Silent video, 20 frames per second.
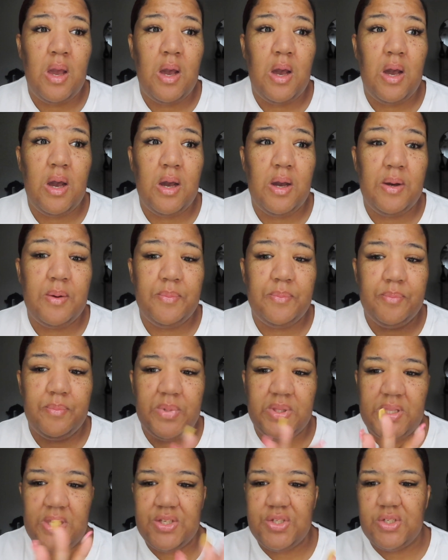Um,
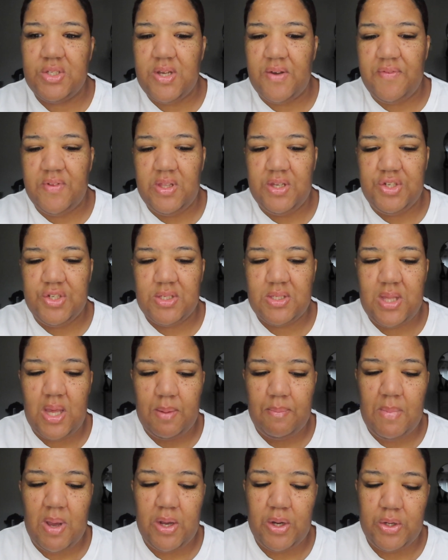but these are definitely just
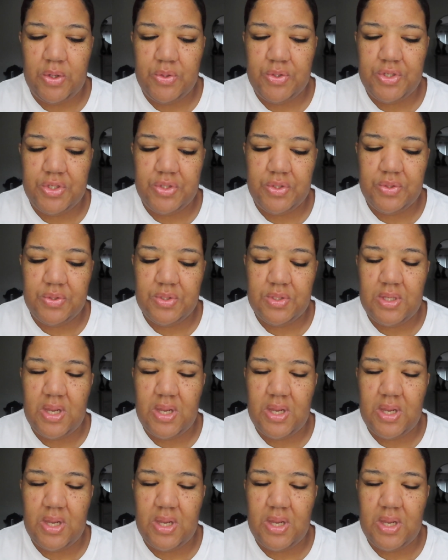like my go-tos.